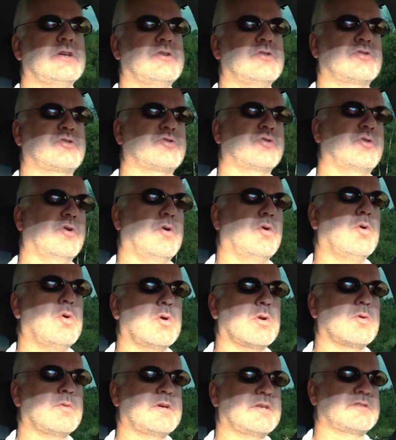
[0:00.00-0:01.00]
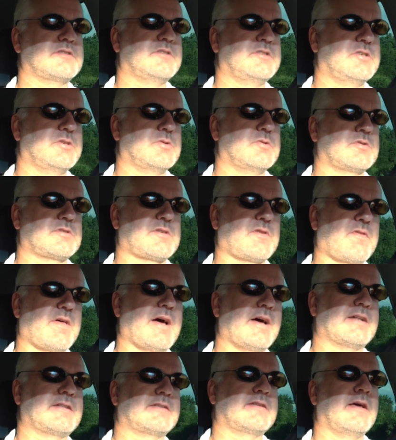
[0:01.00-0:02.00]
you should always use
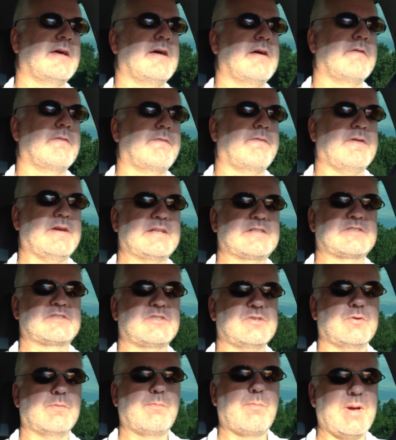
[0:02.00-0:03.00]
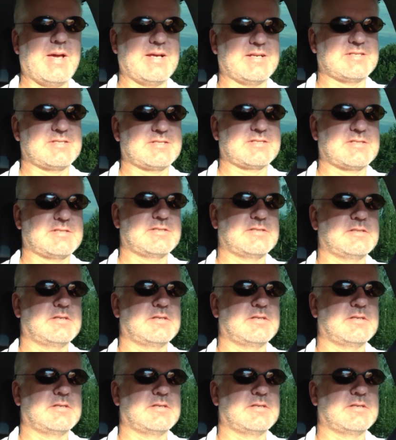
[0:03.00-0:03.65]
that fits you best,